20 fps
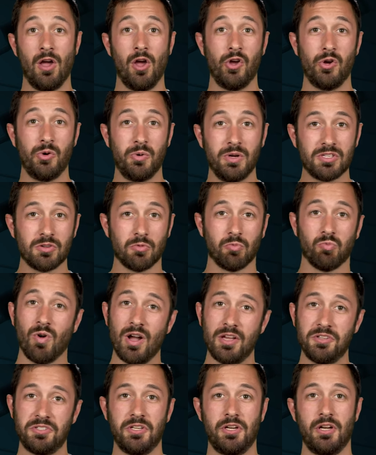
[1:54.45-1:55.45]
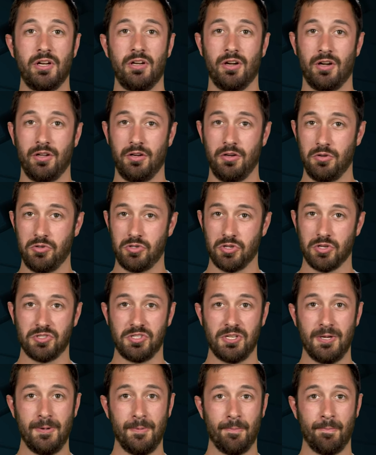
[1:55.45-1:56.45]
who is a resident of New
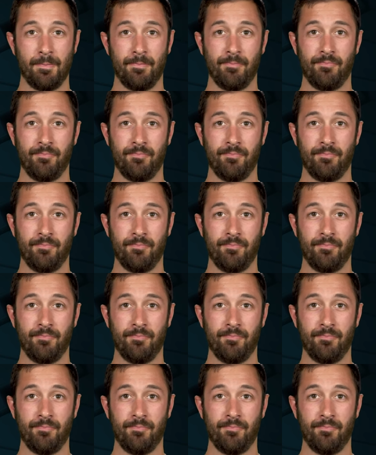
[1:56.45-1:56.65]
Jersey,